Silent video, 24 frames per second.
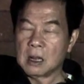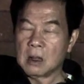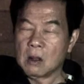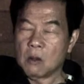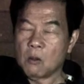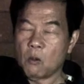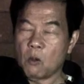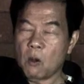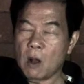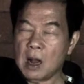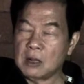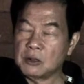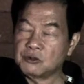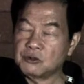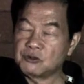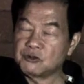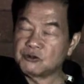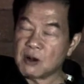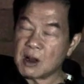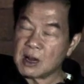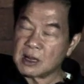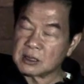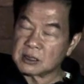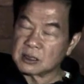one
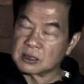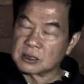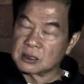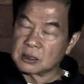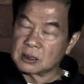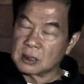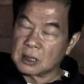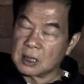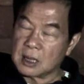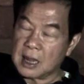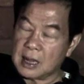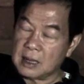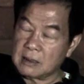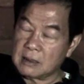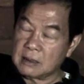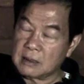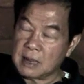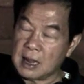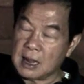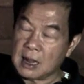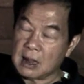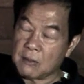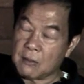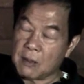drugs can
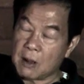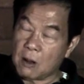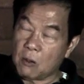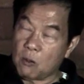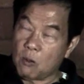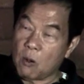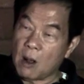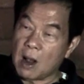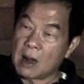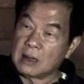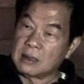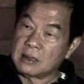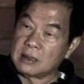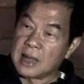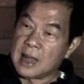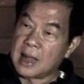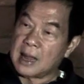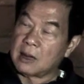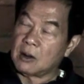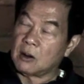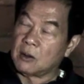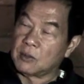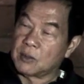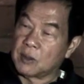take about
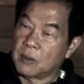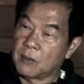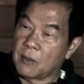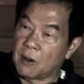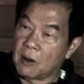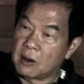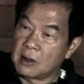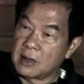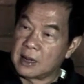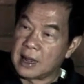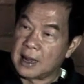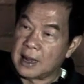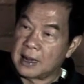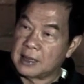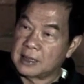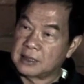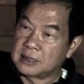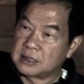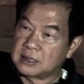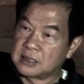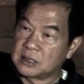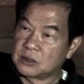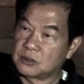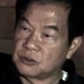1/10 of the body
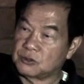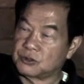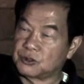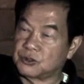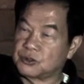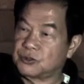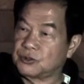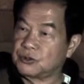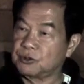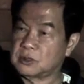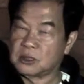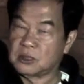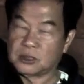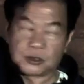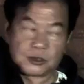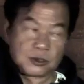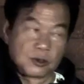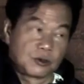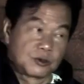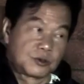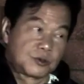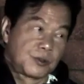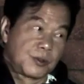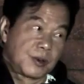energy to shoot the
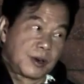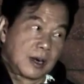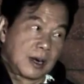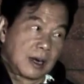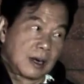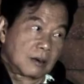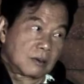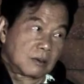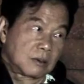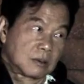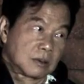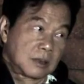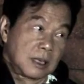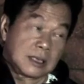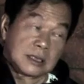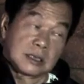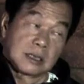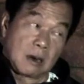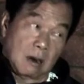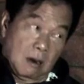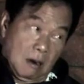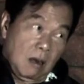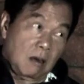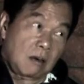soul spirit out. It's
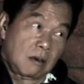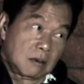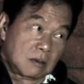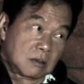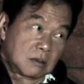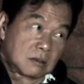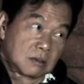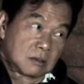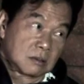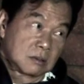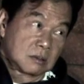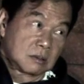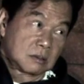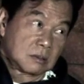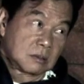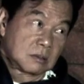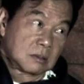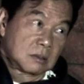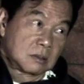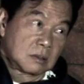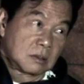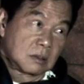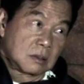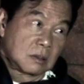a lot.
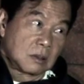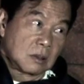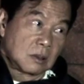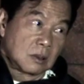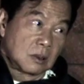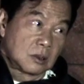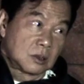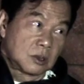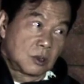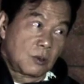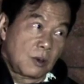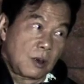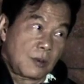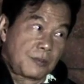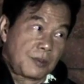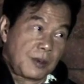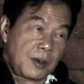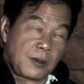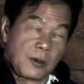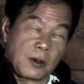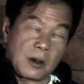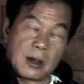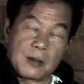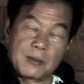So when
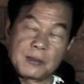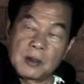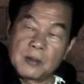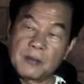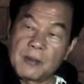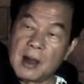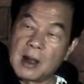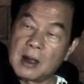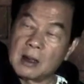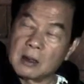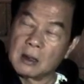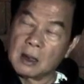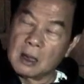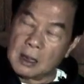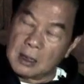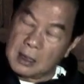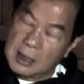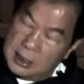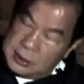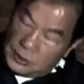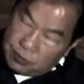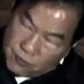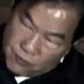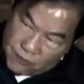people coming back,
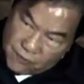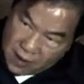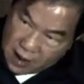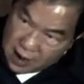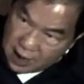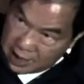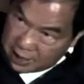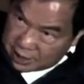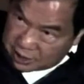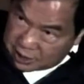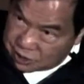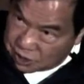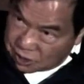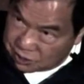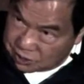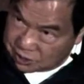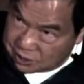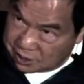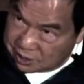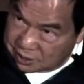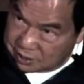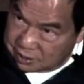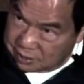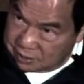they're very
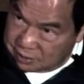exhausted.